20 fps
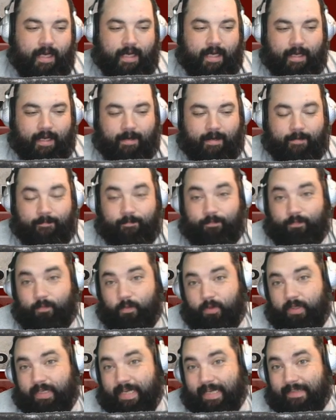
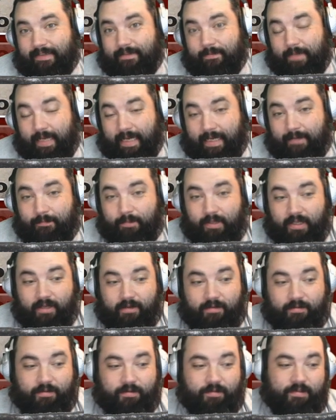We've got some
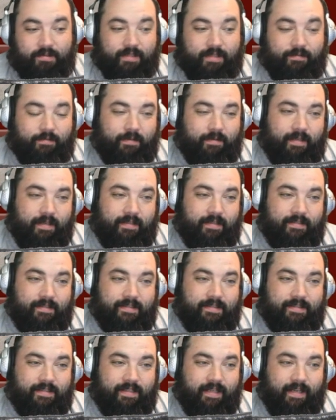IPO news that we want to
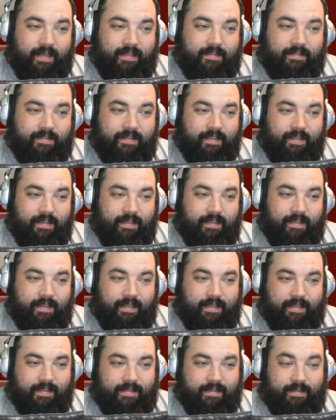discuss.
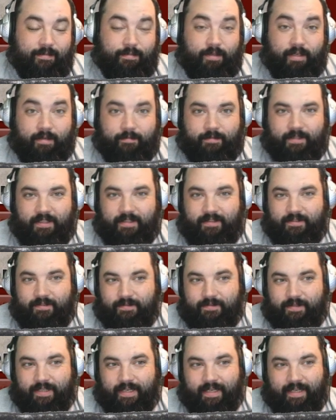WWE
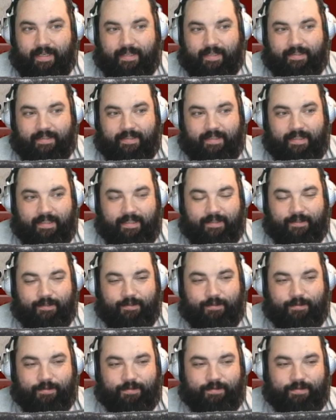2K18
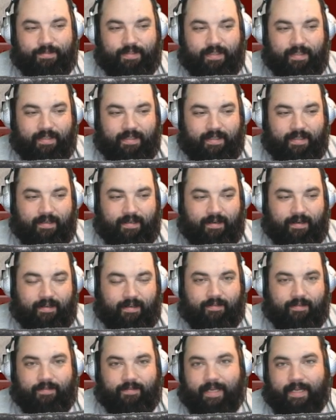news.
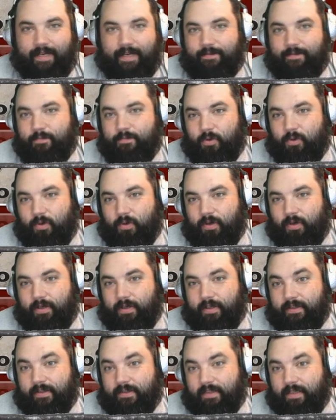All of that and more
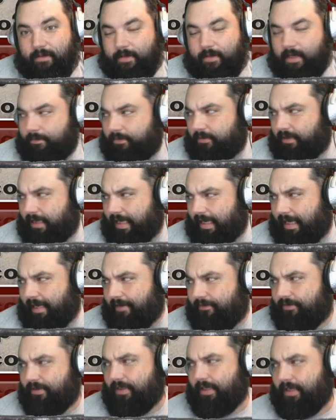is coming up
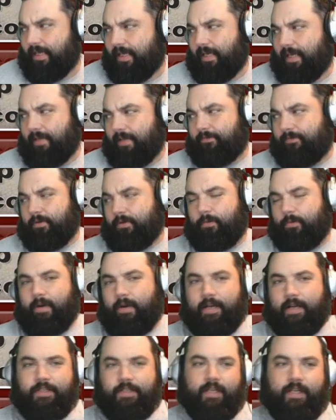live today if you're
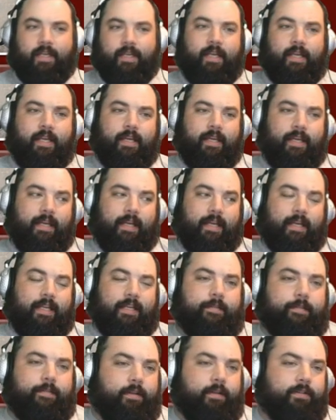watching. And
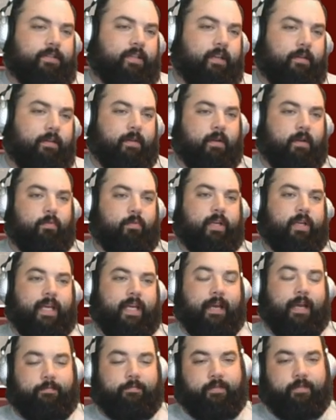each of those is going to be a
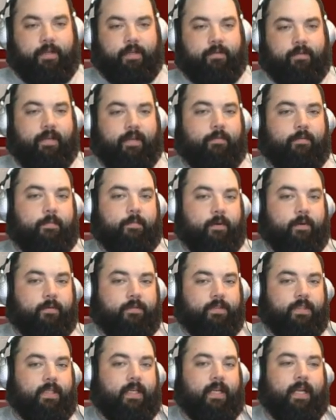recap video that we
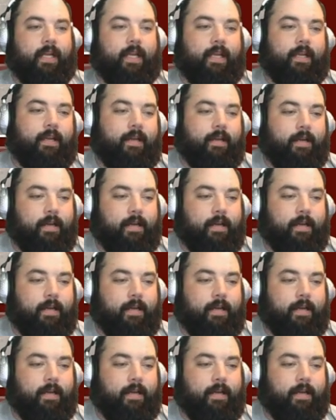post today